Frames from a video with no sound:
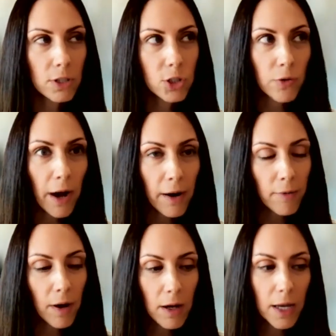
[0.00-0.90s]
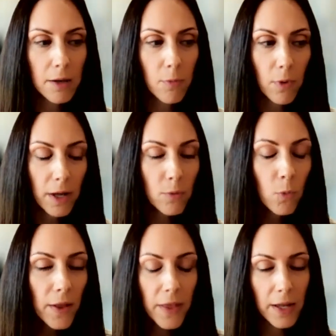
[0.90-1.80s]
dry rot and
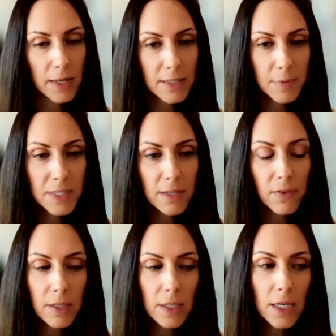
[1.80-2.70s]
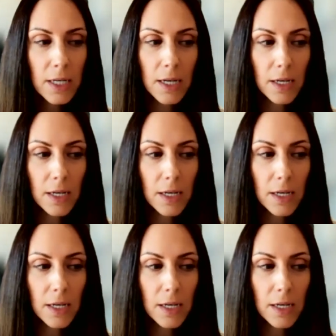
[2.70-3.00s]
what that is specifically?